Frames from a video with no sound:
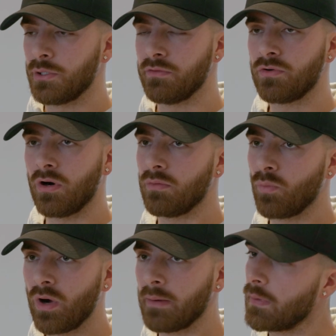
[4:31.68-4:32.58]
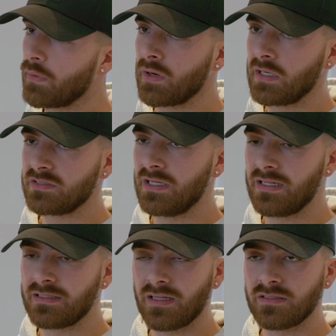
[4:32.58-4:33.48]
you've got one built-in isolator
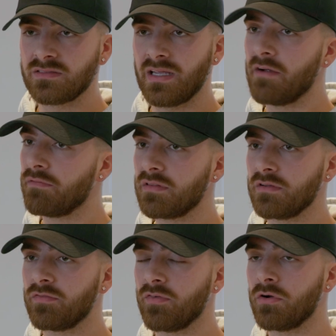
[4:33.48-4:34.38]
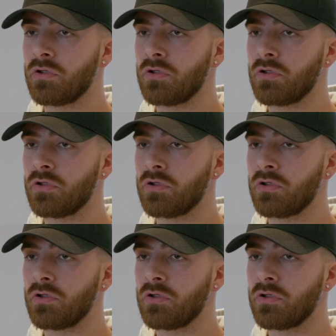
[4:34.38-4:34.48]
that does everything for